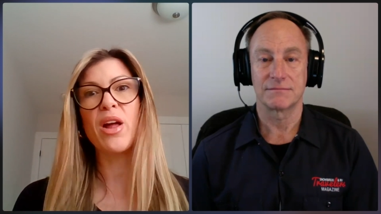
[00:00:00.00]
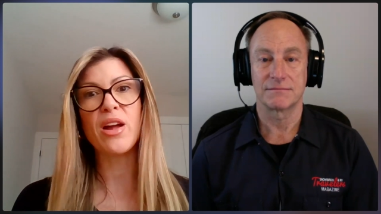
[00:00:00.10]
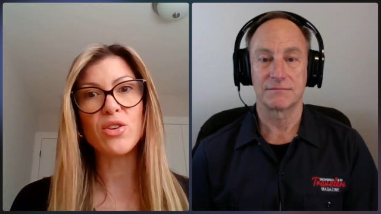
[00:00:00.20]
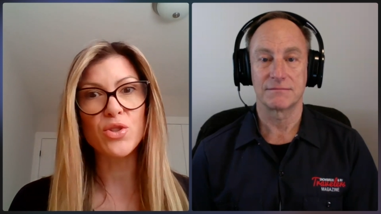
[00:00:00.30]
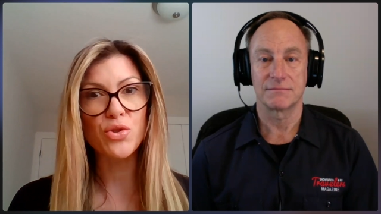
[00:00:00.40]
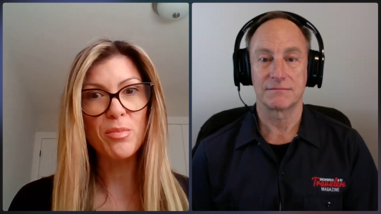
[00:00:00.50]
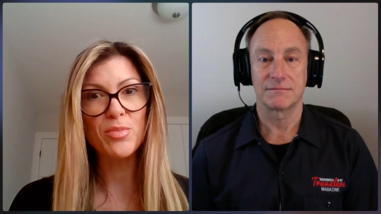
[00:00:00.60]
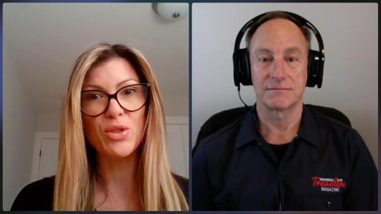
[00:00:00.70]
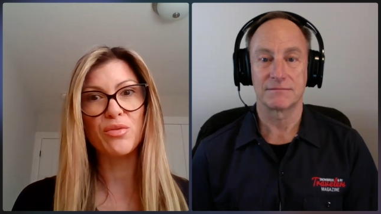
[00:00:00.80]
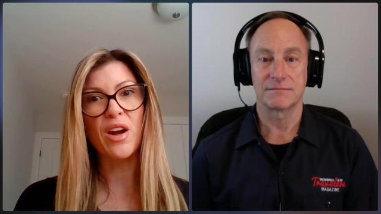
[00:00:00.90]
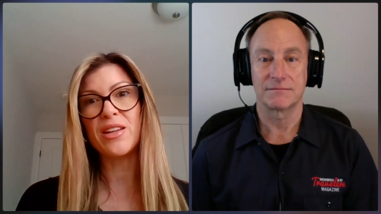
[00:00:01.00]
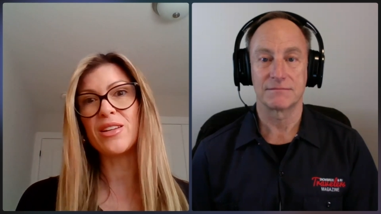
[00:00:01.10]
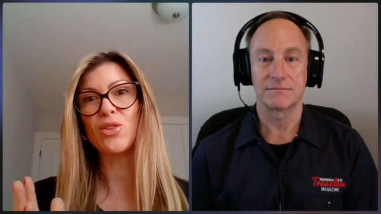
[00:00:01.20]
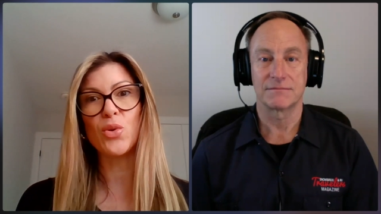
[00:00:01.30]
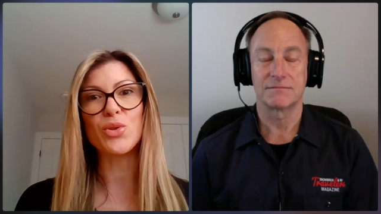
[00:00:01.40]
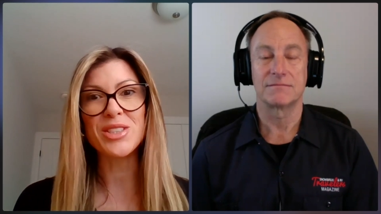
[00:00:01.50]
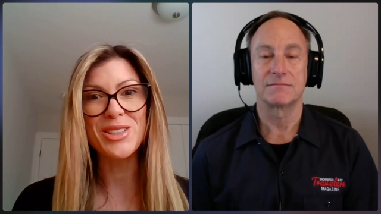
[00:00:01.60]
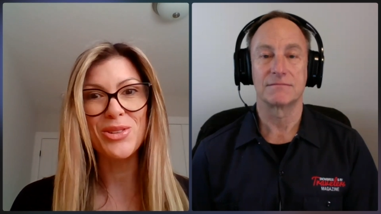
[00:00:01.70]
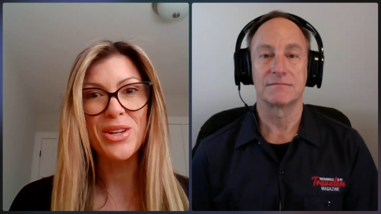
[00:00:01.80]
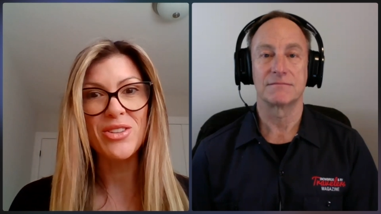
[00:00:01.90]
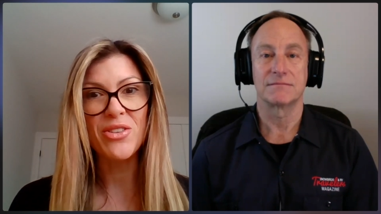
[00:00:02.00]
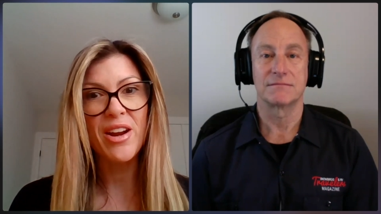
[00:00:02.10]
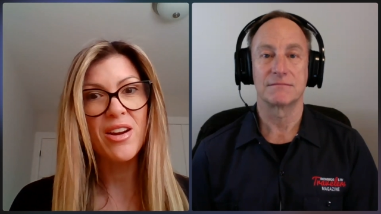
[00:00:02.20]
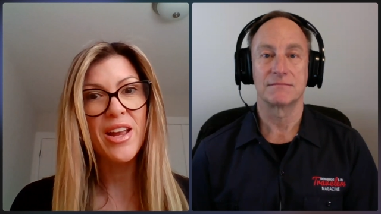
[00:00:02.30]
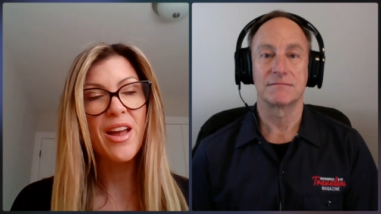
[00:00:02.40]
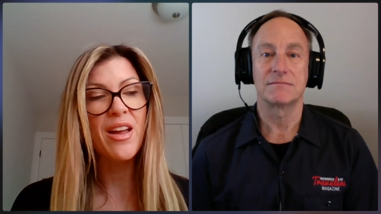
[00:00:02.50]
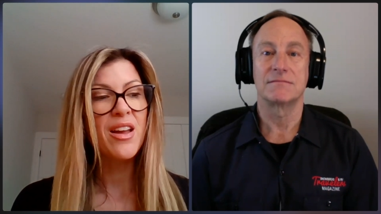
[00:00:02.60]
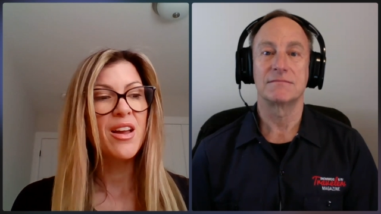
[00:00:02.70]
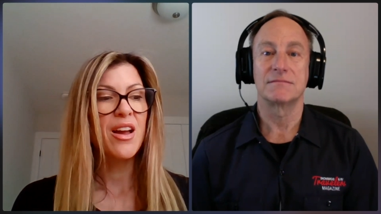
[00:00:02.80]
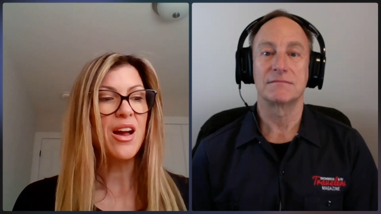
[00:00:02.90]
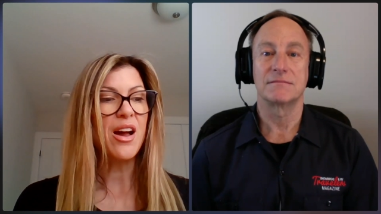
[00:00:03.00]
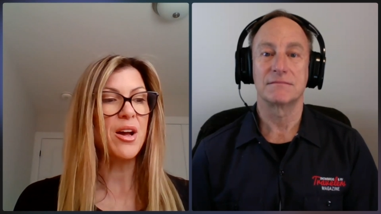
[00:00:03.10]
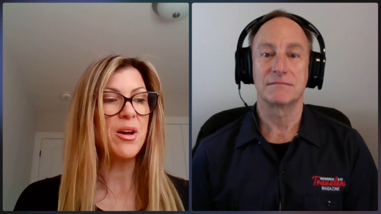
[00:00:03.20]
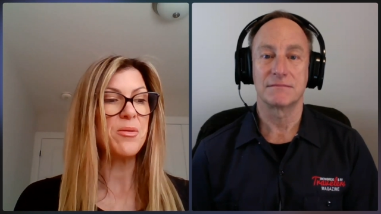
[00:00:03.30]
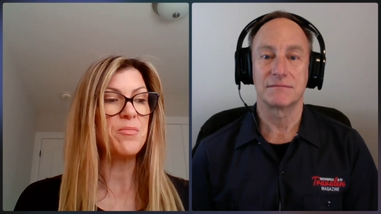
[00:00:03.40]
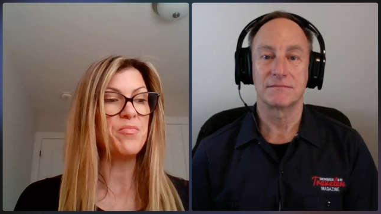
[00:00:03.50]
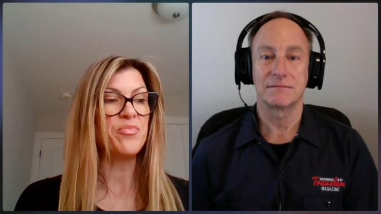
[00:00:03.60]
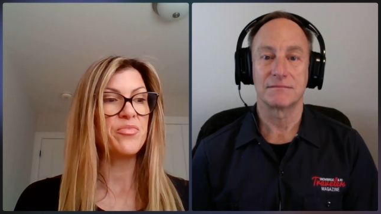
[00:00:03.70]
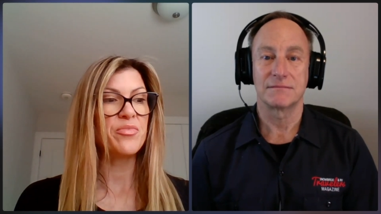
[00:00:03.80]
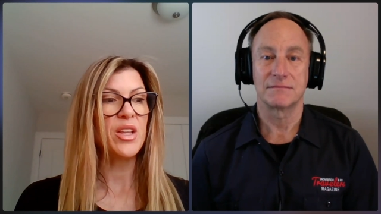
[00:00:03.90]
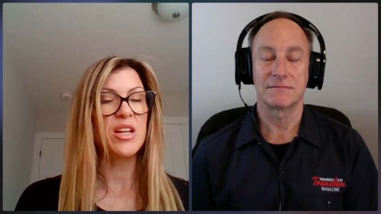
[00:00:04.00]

Speaker 1: you plan your trip to finding a local dealer in your area. Um,